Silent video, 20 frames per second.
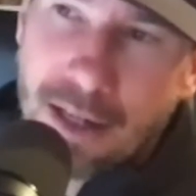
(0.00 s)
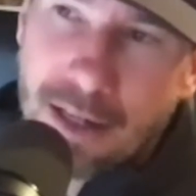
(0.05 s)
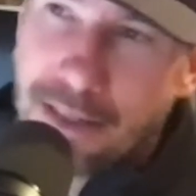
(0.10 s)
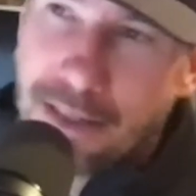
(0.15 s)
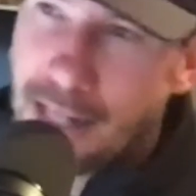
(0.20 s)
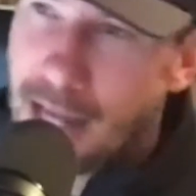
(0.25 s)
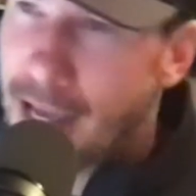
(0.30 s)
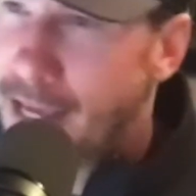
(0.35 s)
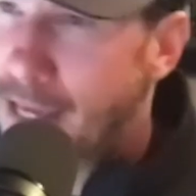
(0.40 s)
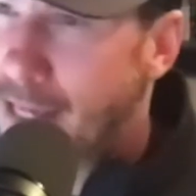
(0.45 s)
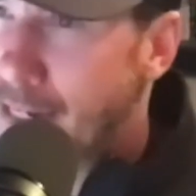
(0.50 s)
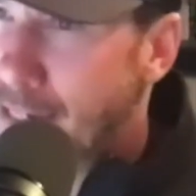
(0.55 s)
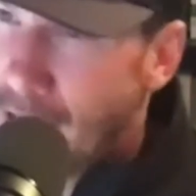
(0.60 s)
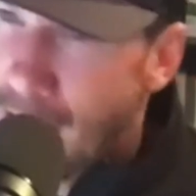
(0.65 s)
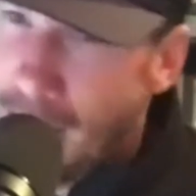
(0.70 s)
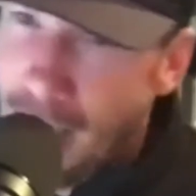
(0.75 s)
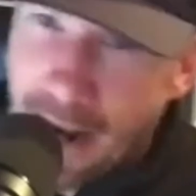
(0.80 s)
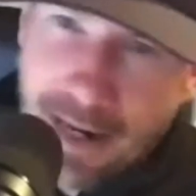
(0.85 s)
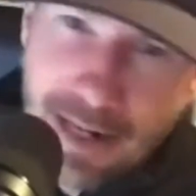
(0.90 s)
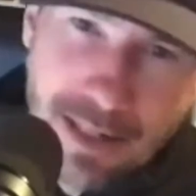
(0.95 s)
Day and
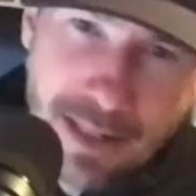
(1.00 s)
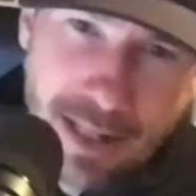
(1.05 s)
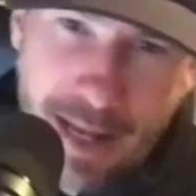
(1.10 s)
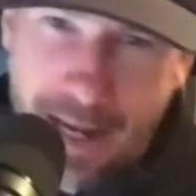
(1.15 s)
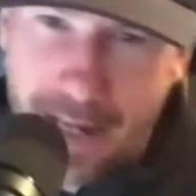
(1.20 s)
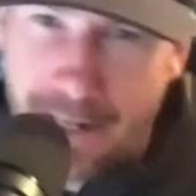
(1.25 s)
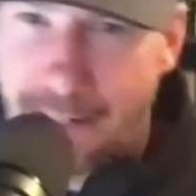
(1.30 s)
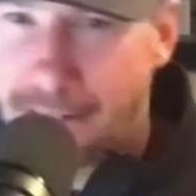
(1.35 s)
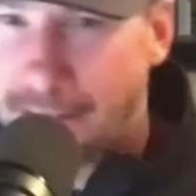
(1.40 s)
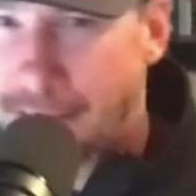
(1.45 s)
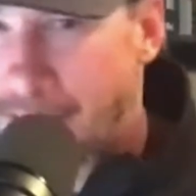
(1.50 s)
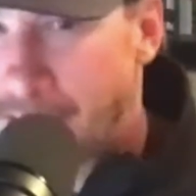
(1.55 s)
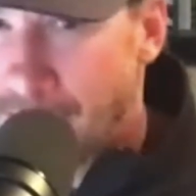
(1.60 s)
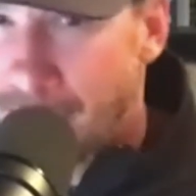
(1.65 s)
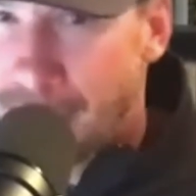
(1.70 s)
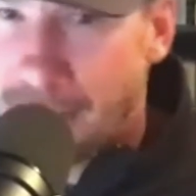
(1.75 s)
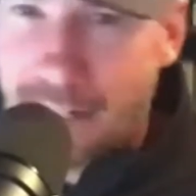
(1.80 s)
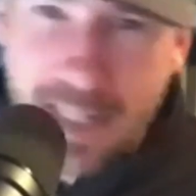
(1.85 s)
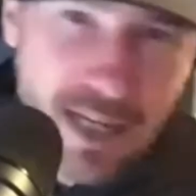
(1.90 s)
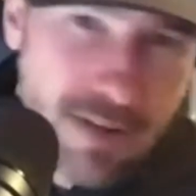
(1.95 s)
night and land and
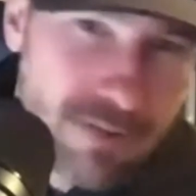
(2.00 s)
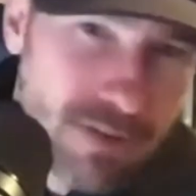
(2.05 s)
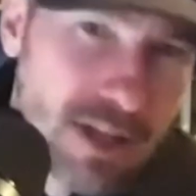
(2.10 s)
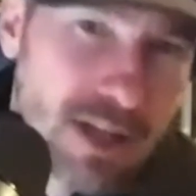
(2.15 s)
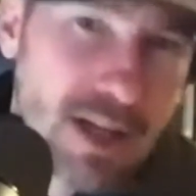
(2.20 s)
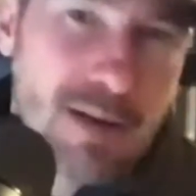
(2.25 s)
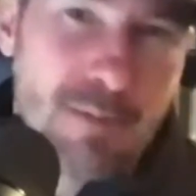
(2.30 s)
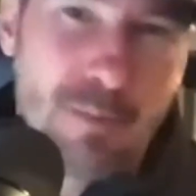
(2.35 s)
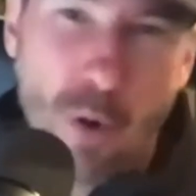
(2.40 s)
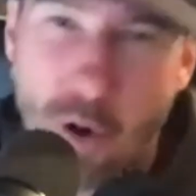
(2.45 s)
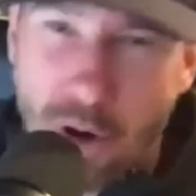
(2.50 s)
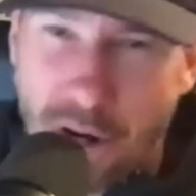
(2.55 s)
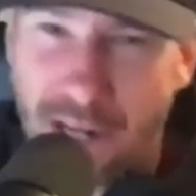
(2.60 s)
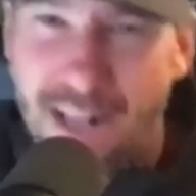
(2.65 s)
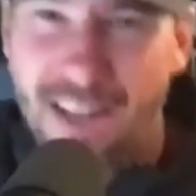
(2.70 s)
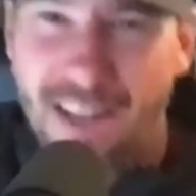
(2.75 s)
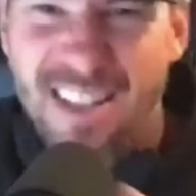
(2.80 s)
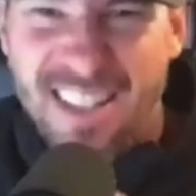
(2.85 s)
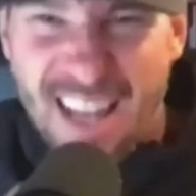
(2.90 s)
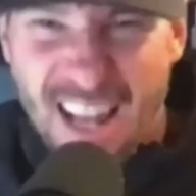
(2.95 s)
sea and evening and morning,
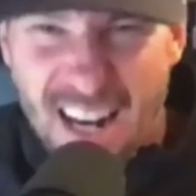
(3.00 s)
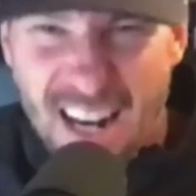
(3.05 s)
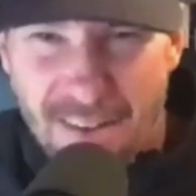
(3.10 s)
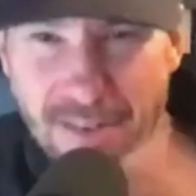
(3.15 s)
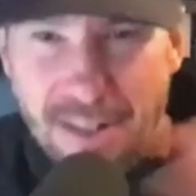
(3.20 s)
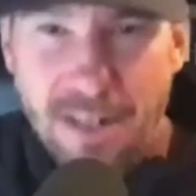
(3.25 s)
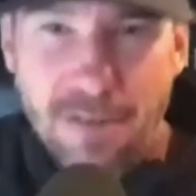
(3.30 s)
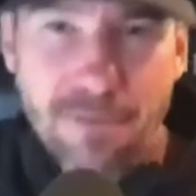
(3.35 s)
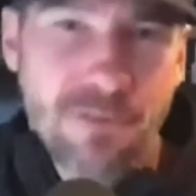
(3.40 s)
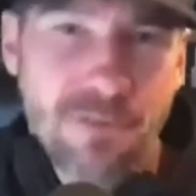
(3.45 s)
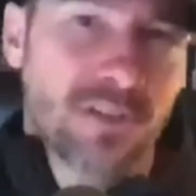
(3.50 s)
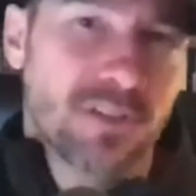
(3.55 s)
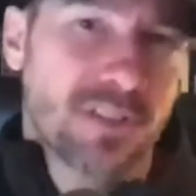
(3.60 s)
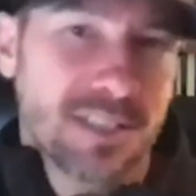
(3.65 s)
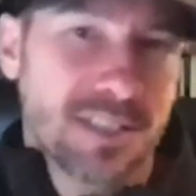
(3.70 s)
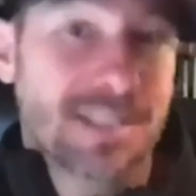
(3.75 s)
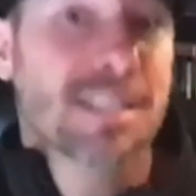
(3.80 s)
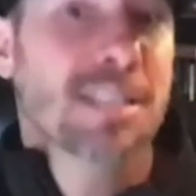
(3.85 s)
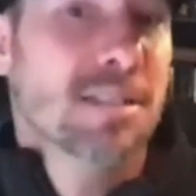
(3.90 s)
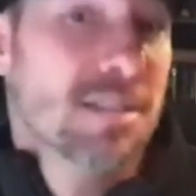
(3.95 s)
and these kind of
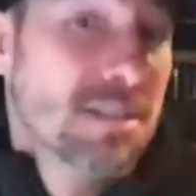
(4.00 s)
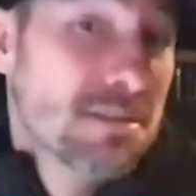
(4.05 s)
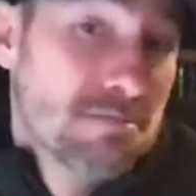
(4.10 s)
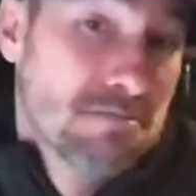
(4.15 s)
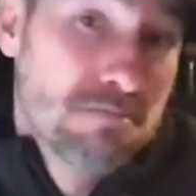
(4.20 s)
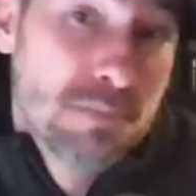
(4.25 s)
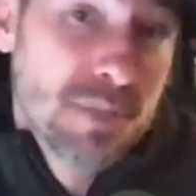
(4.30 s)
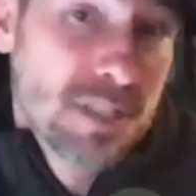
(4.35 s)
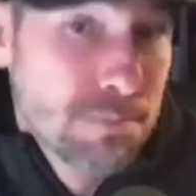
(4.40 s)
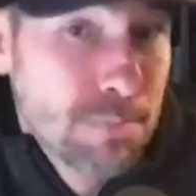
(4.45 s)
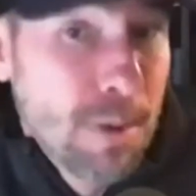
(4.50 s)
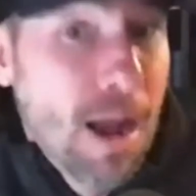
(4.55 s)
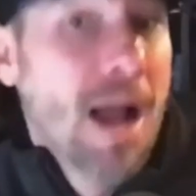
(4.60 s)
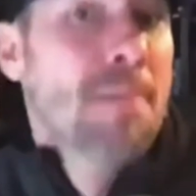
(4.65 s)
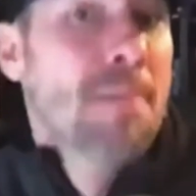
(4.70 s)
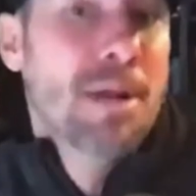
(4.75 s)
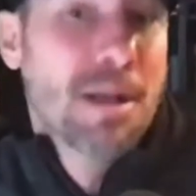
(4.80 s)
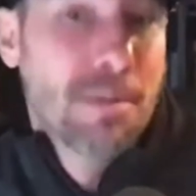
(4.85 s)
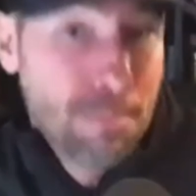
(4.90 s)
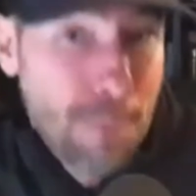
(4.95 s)
differences, these
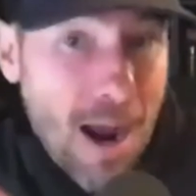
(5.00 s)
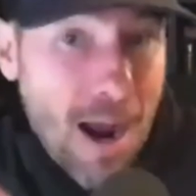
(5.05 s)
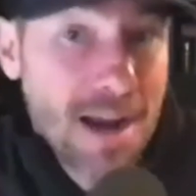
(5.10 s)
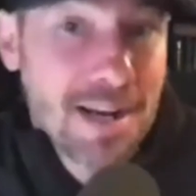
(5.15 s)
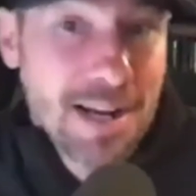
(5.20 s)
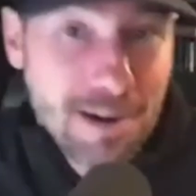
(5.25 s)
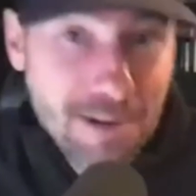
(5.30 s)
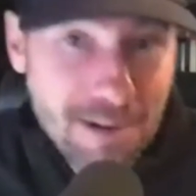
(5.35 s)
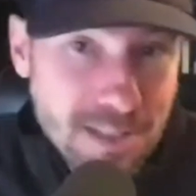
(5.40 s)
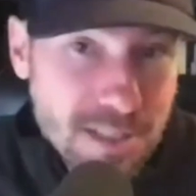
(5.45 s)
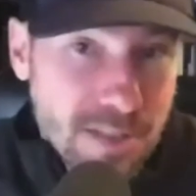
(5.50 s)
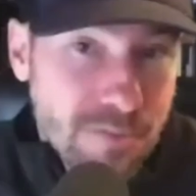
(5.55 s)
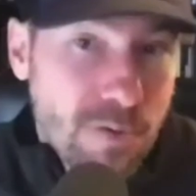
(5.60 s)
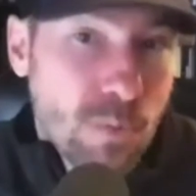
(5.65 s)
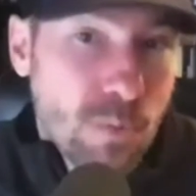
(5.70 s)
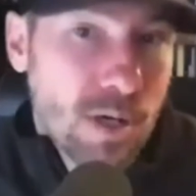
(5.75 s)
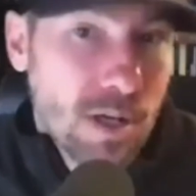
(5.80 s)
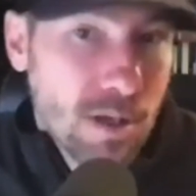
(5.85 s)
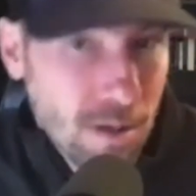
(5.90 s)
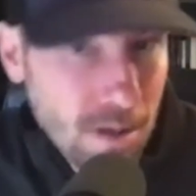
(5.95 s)
binaries, if you
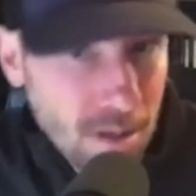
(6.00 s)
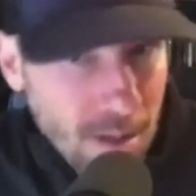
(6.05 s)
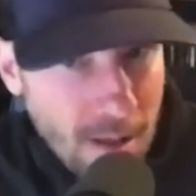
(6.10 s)
will,